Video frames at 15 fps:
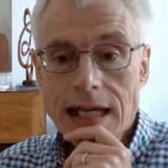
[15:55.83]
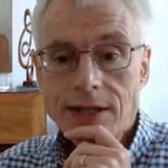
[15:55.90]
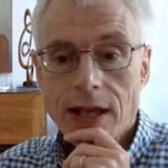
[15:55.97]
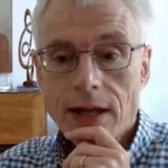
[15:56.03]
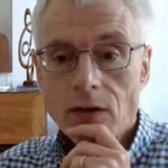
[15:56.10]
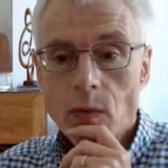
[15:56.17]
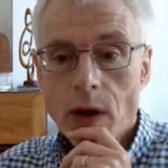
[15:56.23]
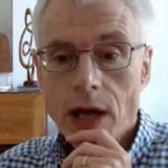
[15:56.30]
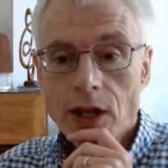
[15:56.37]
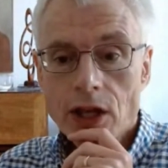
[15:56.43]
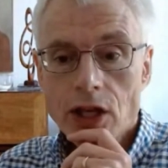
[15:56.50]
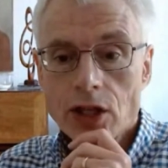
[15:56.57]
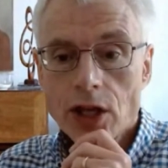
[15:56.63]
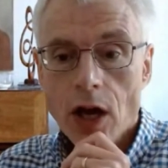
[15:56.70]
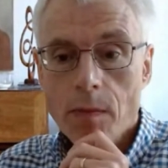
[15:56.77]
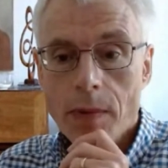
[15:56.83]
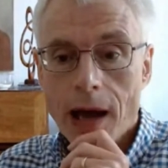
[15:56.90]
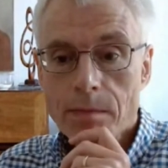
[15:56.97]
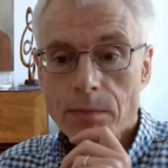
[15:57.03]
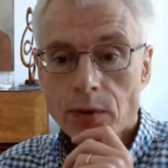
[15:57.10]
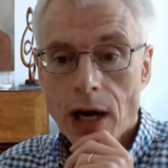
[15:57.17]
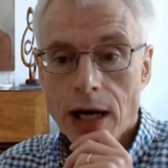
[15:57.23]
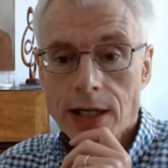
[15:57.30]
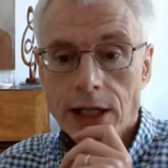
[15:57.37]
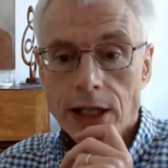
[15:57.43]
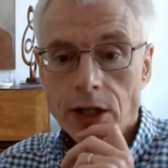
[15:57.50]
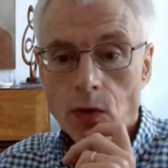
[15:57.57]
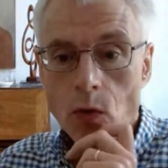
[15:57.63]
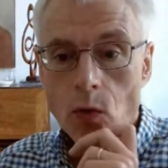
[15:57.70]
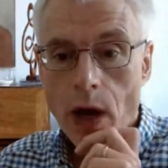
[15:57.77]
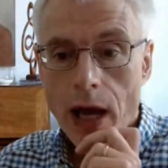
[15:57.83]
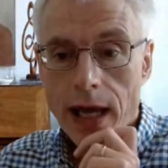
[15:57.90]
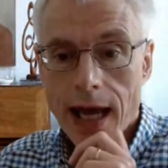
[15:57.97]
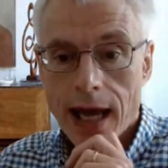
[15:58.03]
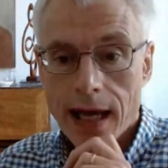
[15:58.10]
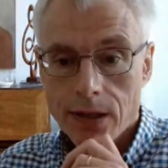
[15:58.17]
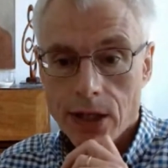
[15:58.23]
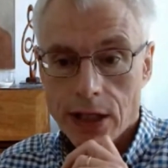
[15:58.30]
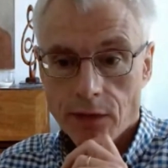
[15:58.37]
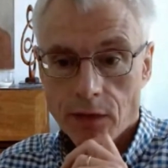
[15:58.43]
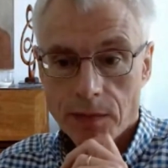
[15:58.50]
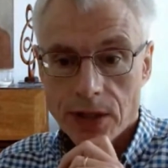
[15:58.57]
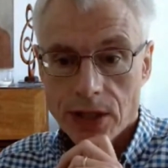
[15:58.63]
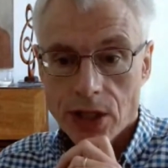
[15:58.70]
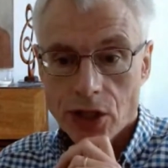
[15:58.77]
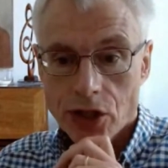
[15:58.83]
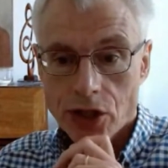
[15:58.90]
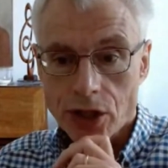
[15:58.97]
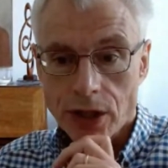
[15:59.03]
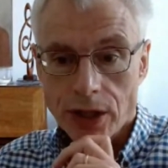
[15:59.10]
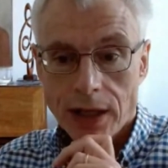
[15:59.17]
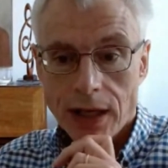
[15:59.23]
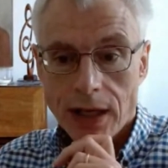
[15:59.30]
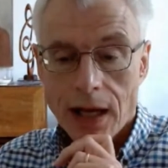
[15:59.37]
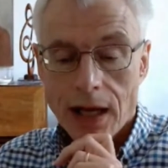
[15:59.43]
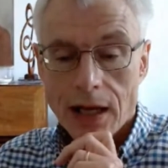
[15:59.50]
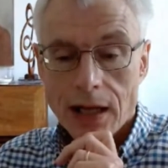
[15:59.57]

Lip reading: Is there a way that you go about branding your way out of a position